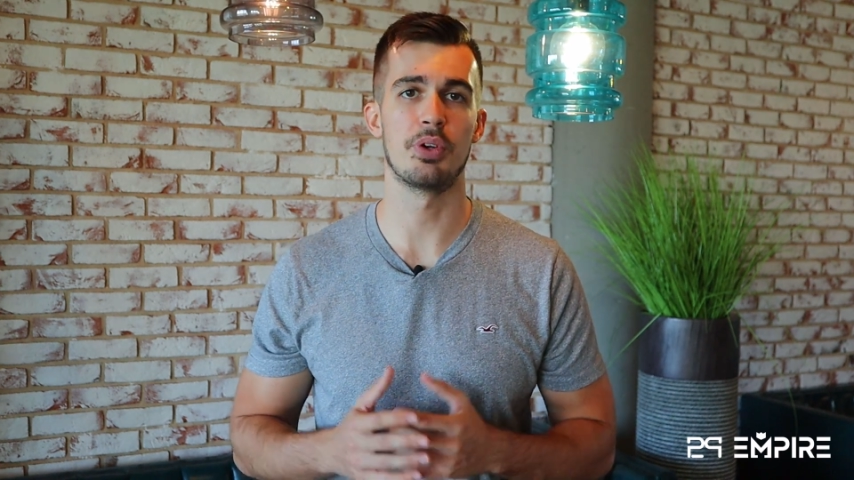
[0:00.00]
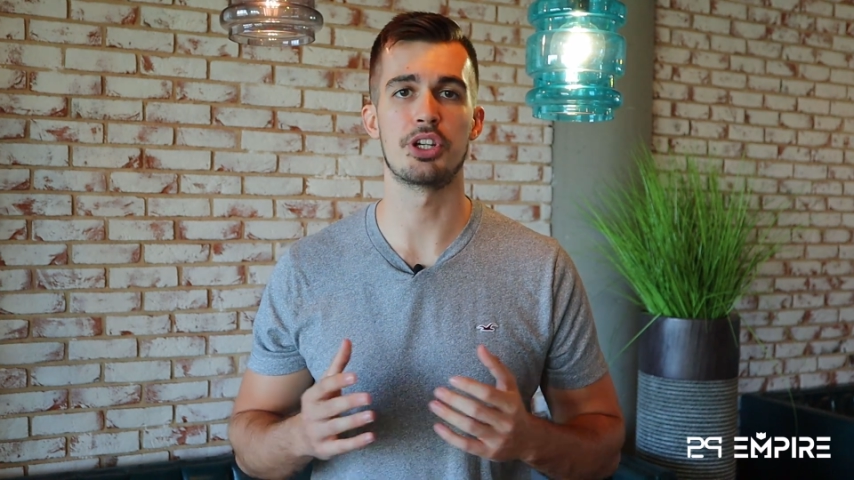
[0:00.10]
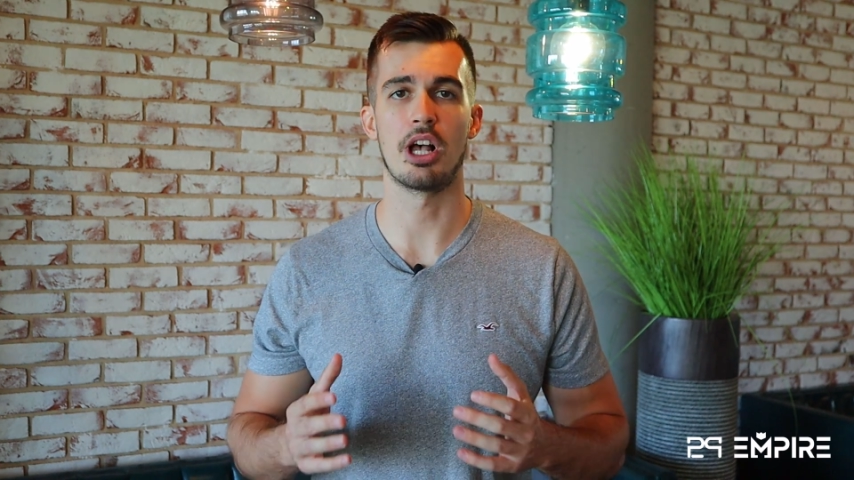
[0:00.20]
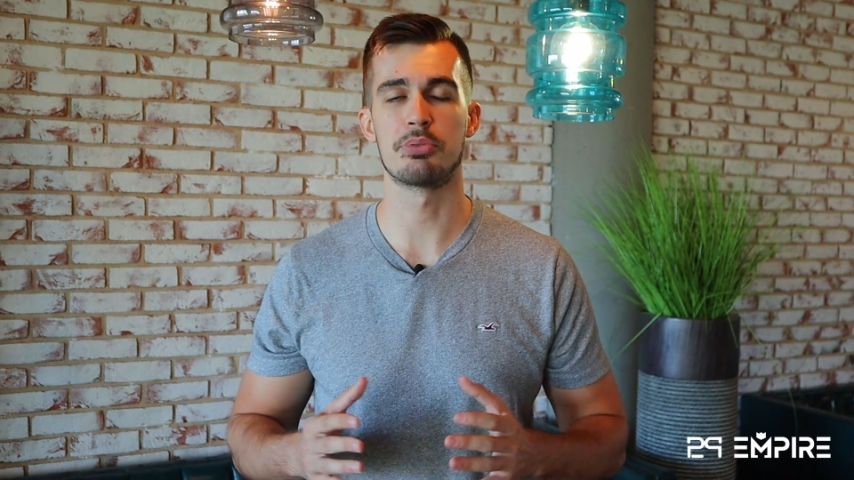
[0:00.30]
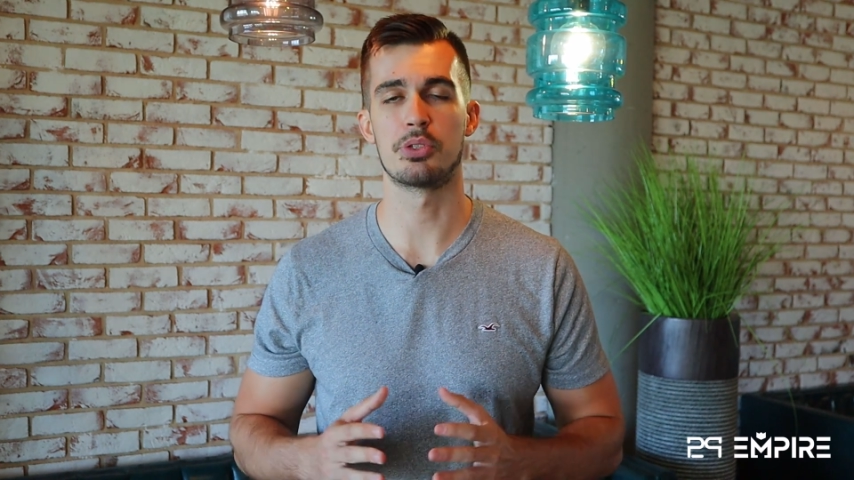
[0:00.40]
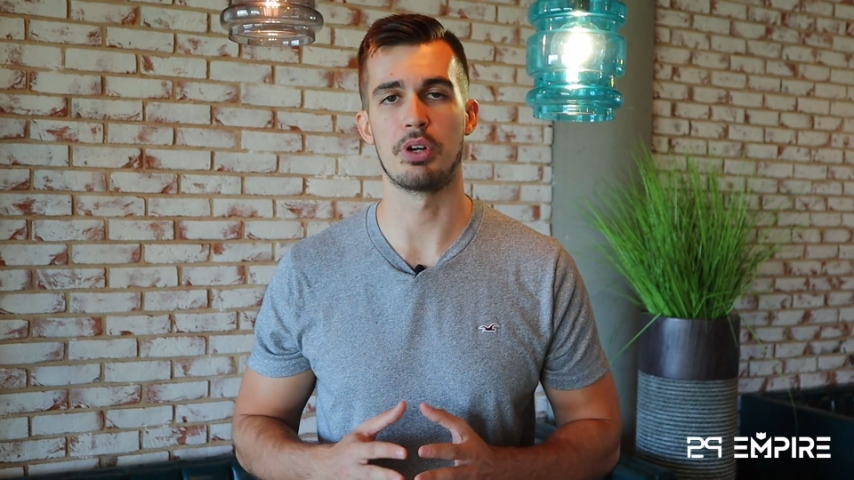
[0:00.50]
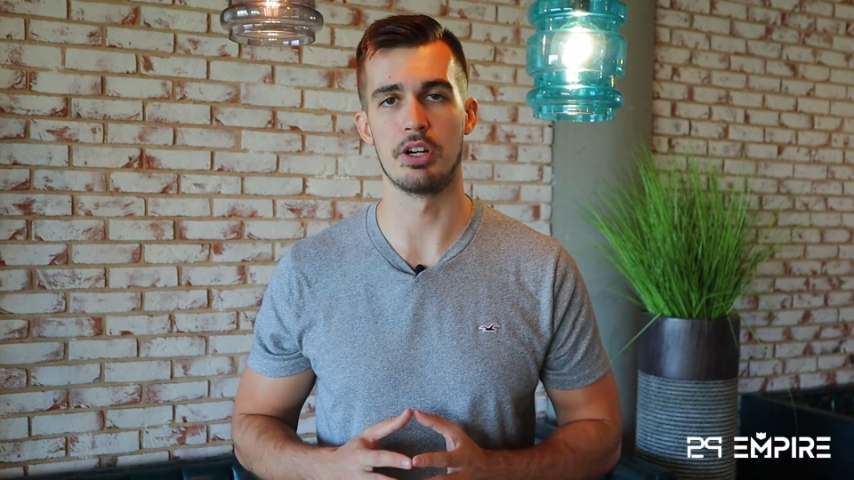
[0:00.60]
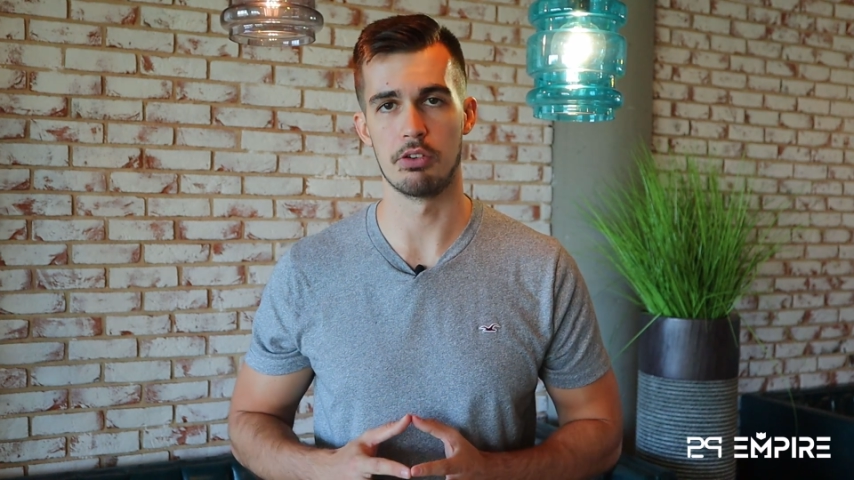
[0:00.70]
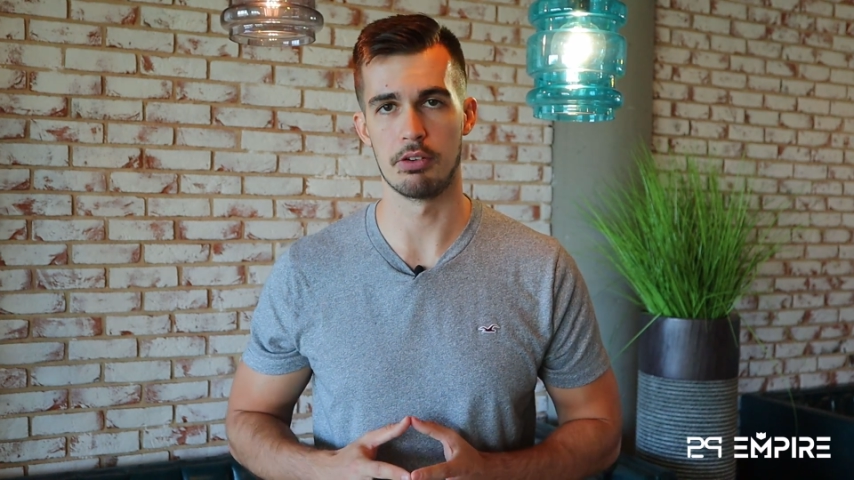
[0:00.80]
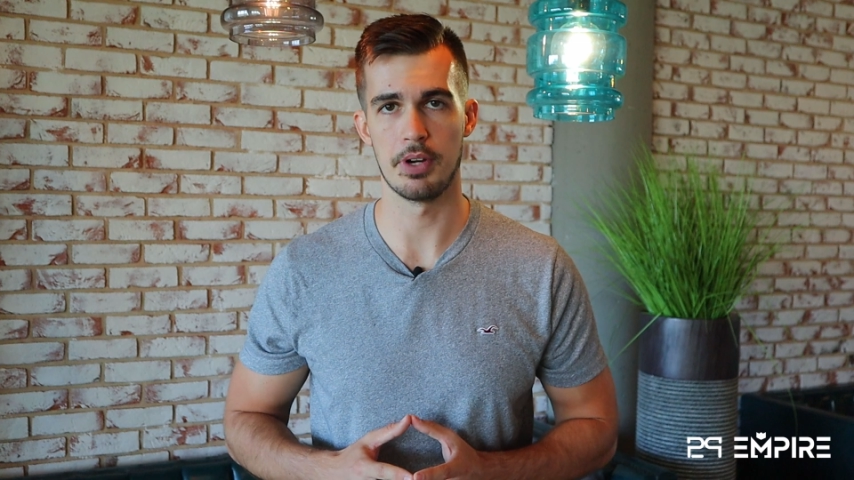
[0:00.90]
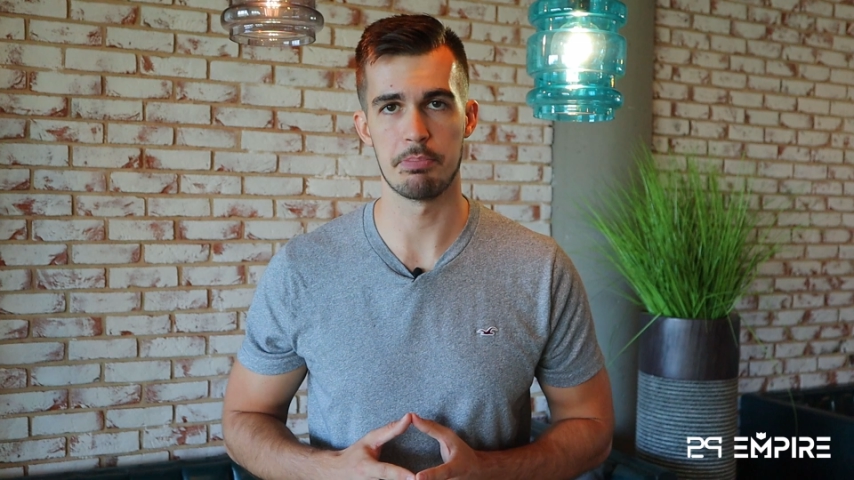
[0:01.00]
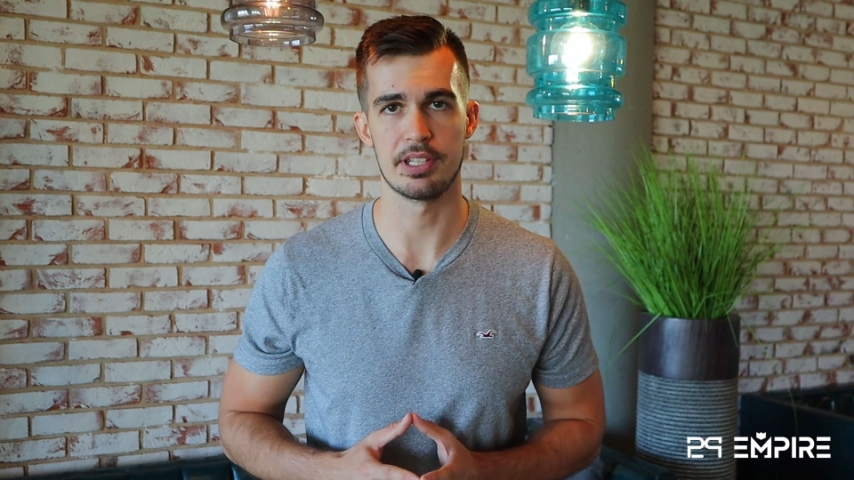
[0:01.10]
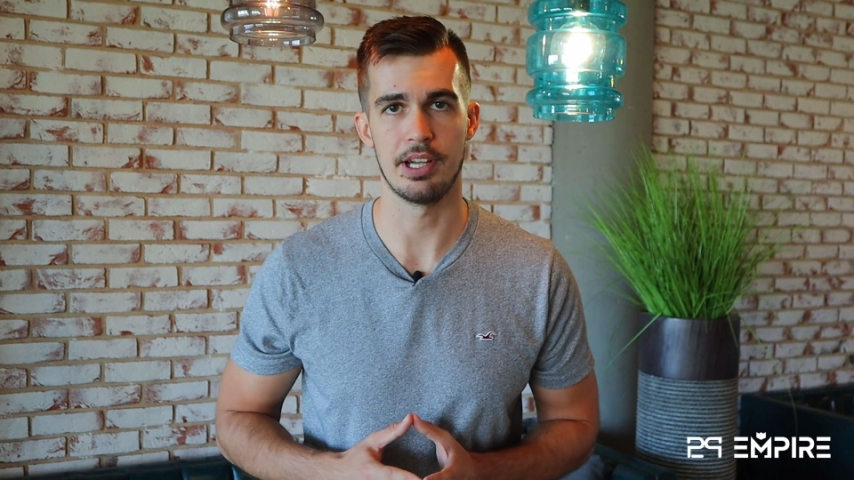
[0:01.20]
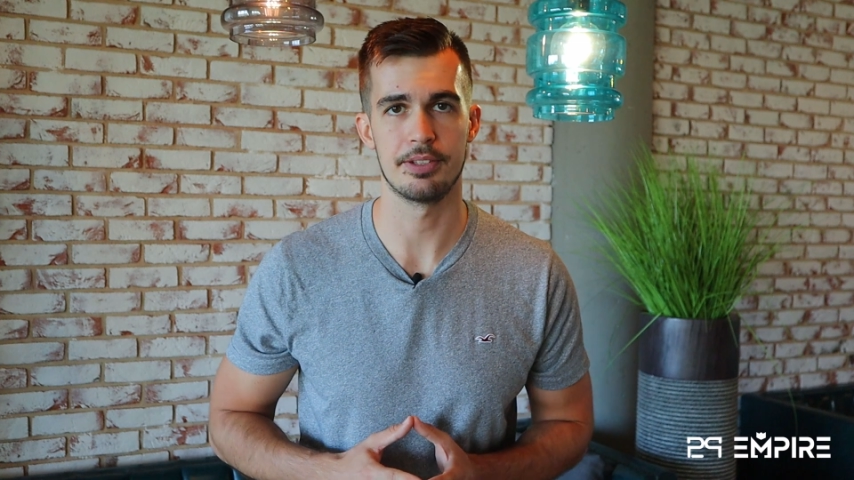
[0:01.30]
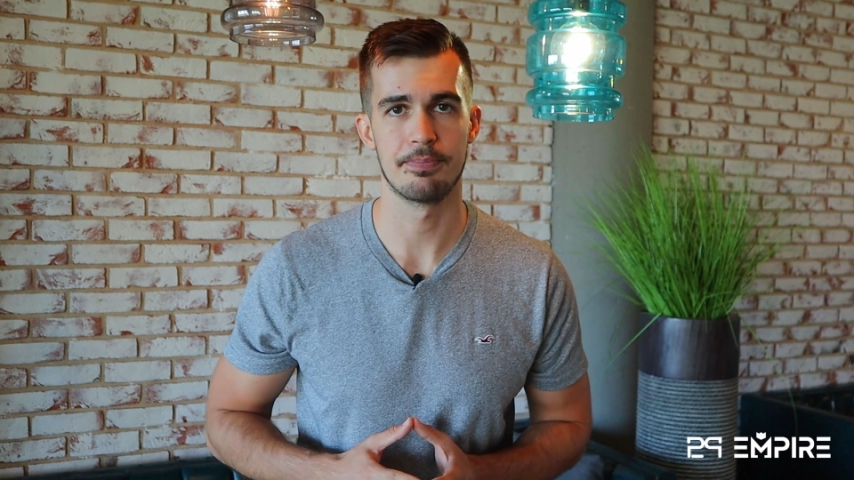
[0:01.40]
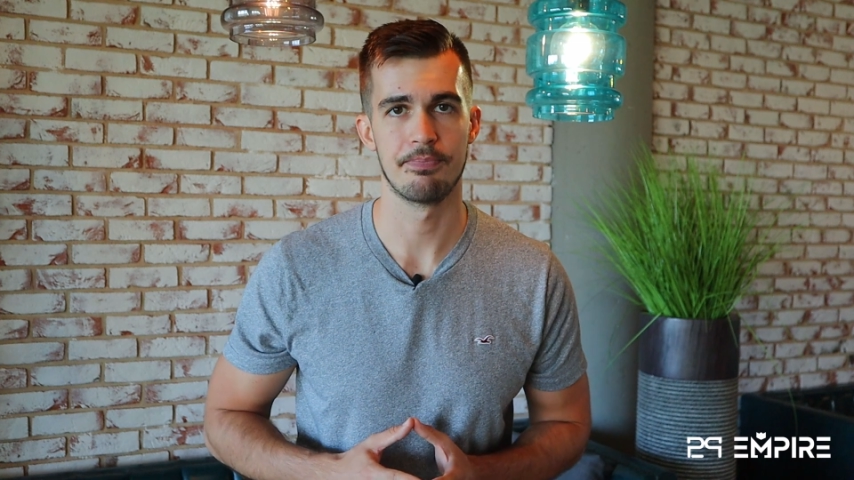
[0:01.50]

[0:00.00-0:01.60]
which helps to run our website.